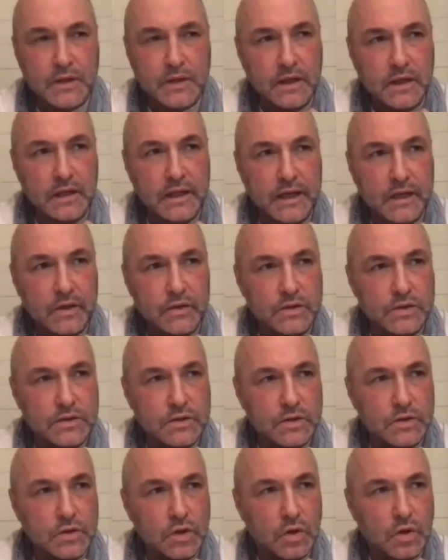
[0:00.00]
allowed us
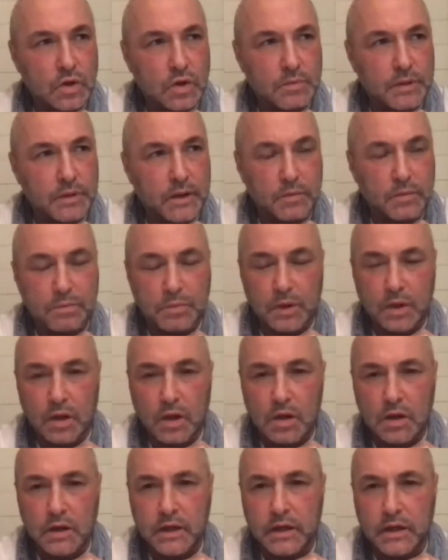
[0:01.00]
to talk about
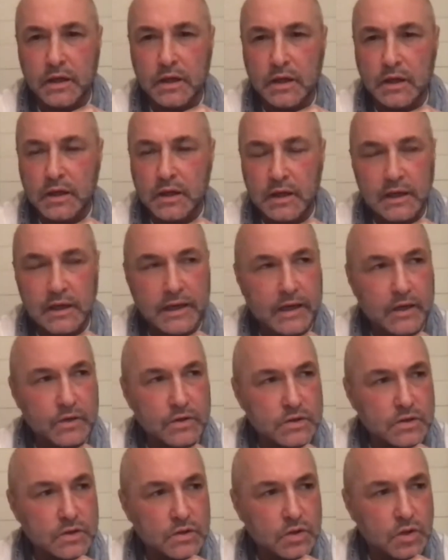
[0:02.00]
belonging, allowed
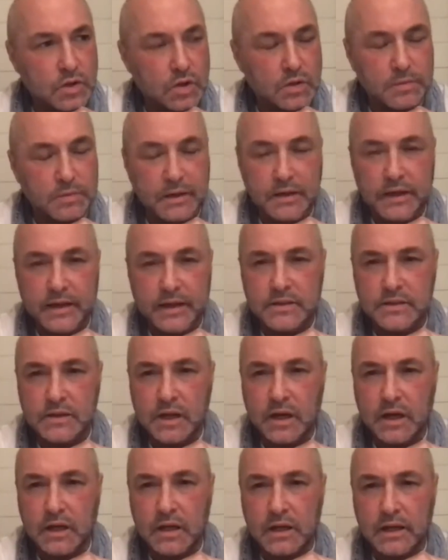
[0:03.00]
us to talk about
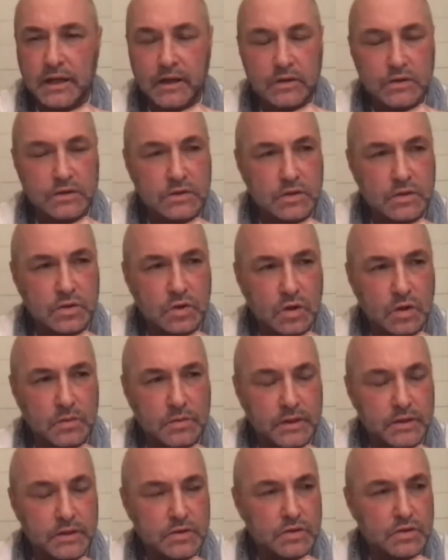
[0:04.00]
exile, allowed us to talk
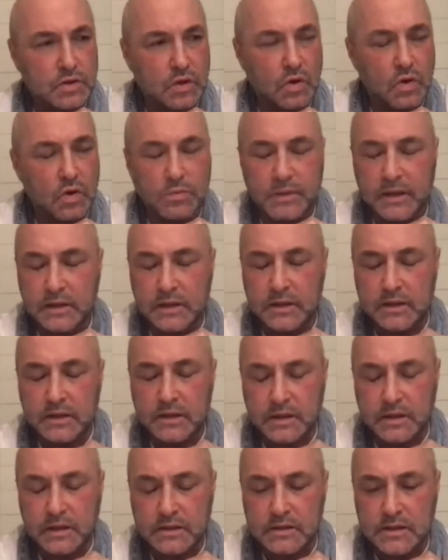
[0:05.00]
about so many
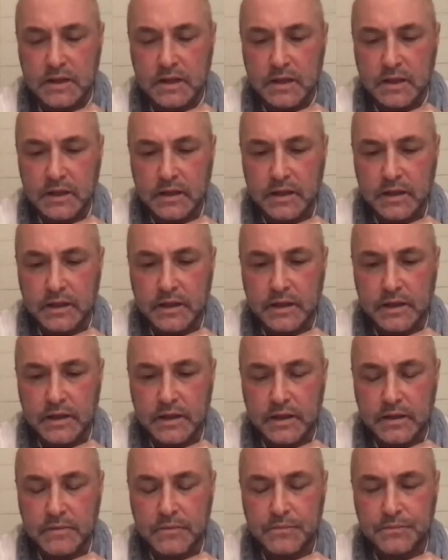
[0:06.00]
things
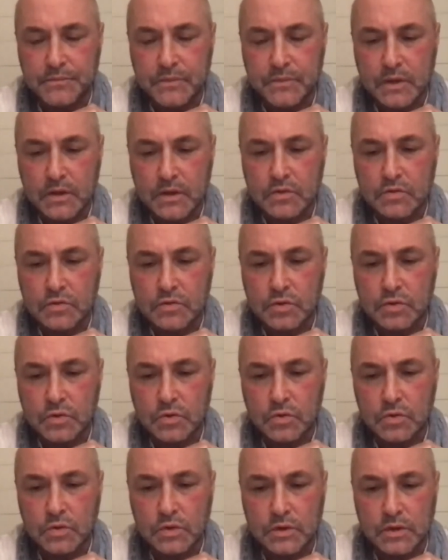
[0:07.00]

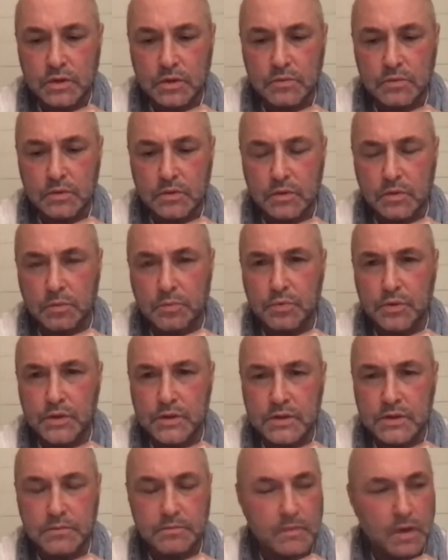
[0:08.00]
through the
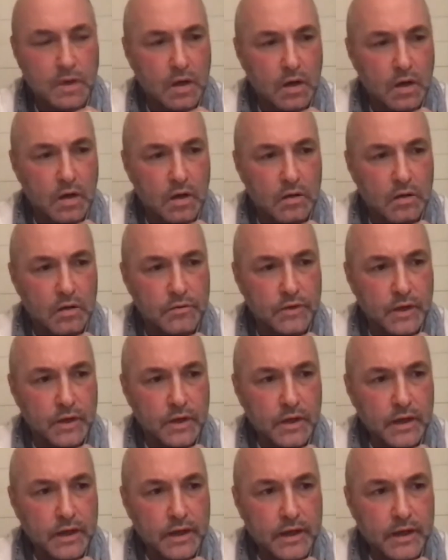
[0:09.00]
prism of
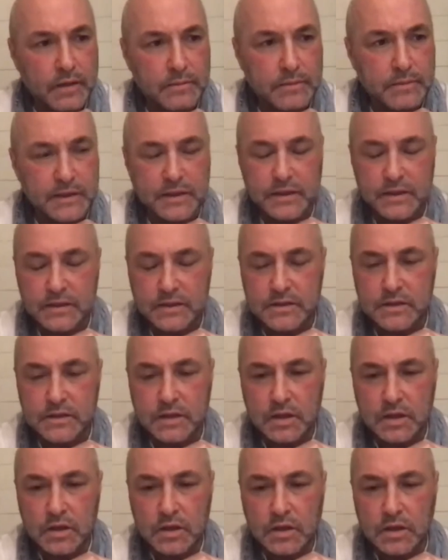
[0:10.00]
his
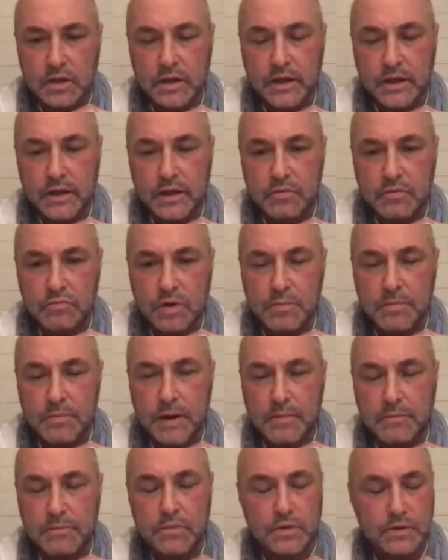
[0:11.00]

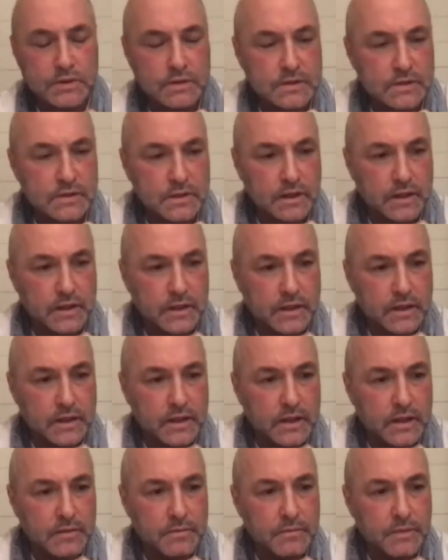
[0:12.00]
remembrance.
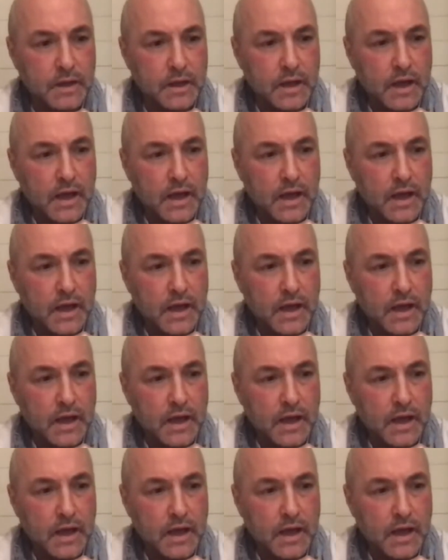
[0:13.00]
I'm